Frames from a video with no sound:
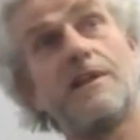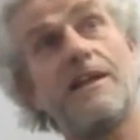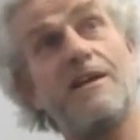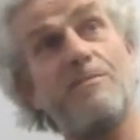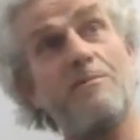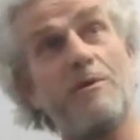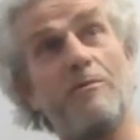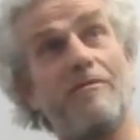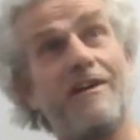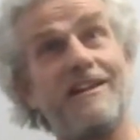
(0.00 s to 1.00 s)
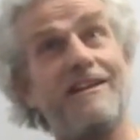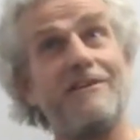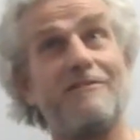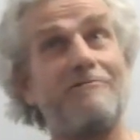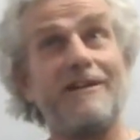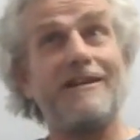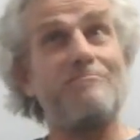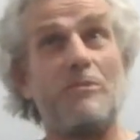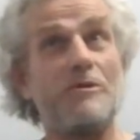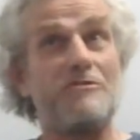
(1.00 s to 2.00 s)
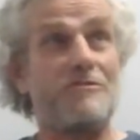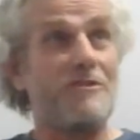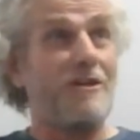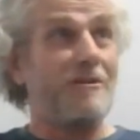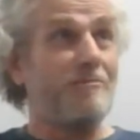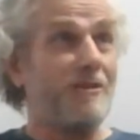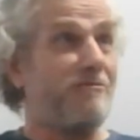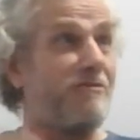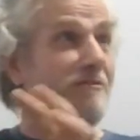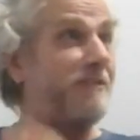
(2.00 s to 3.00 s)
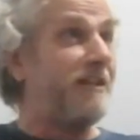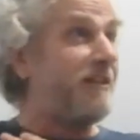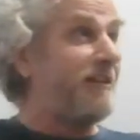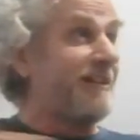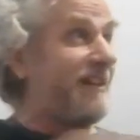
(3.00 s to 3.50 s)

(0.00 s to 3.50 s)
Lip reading: And maybe we live in a really boisterous home with 15 young